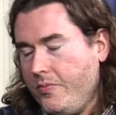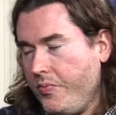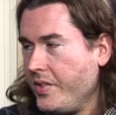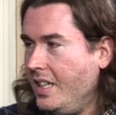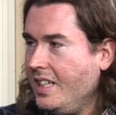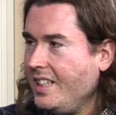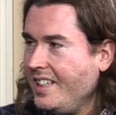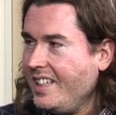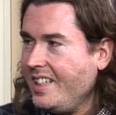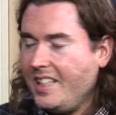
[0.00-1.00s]
Yeah, it is.
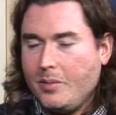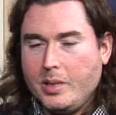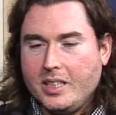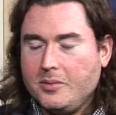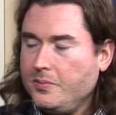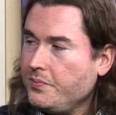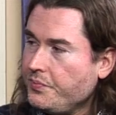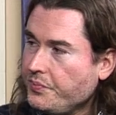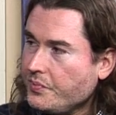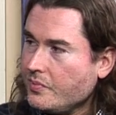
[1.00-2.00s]
It's
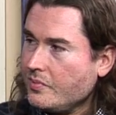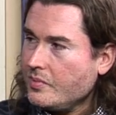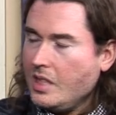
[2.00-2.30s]
laugh out loud.